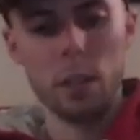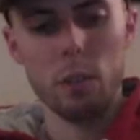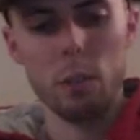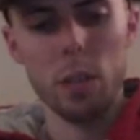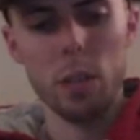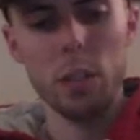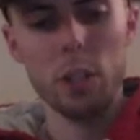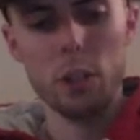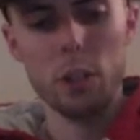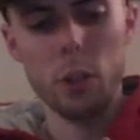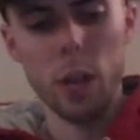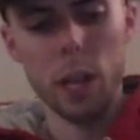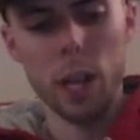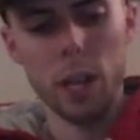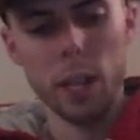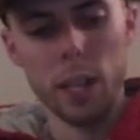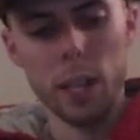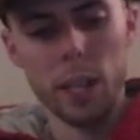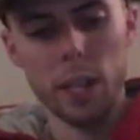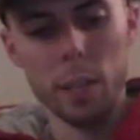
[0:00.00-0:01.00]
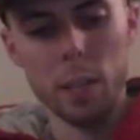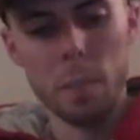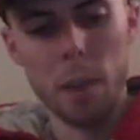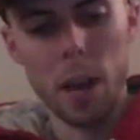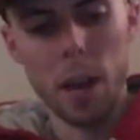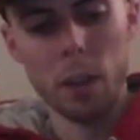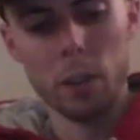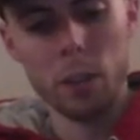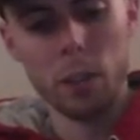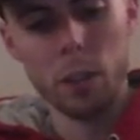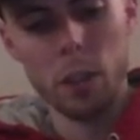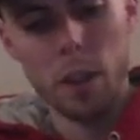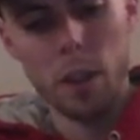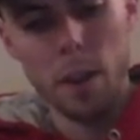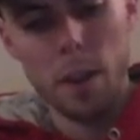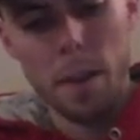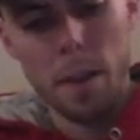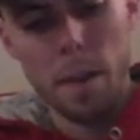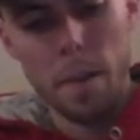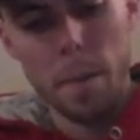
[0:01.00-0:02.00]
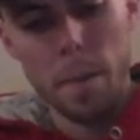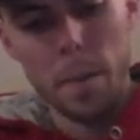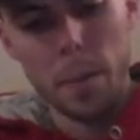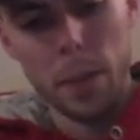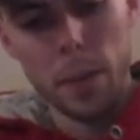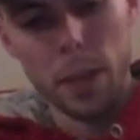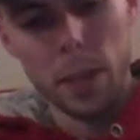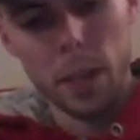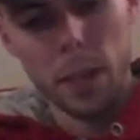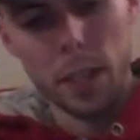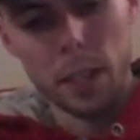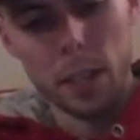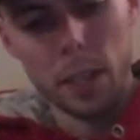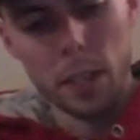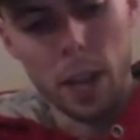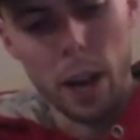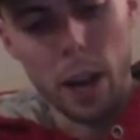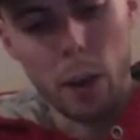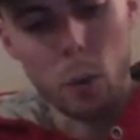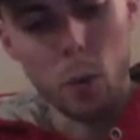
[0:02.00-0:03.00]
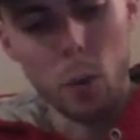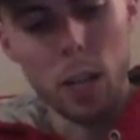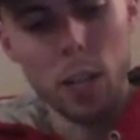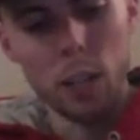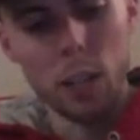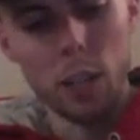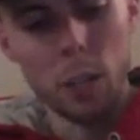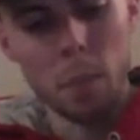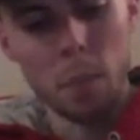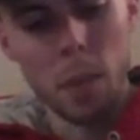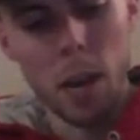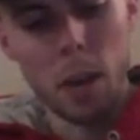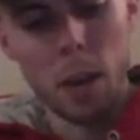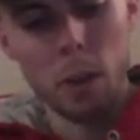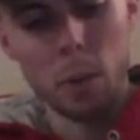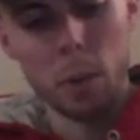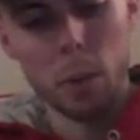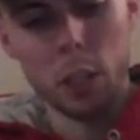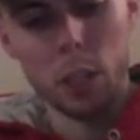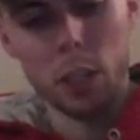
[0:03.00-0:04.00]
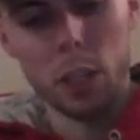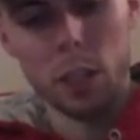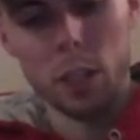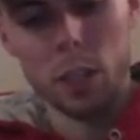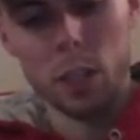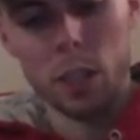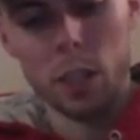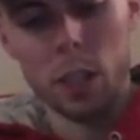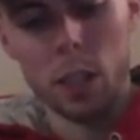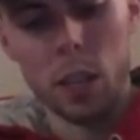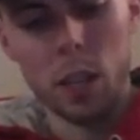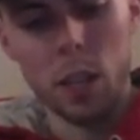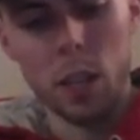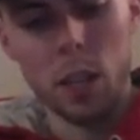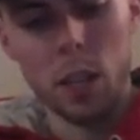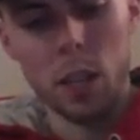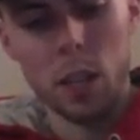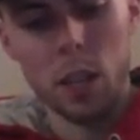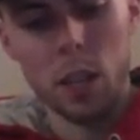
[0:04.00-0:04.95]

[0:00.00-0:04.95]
Rage Drake is a mount, and it's got Raging Mount, which is the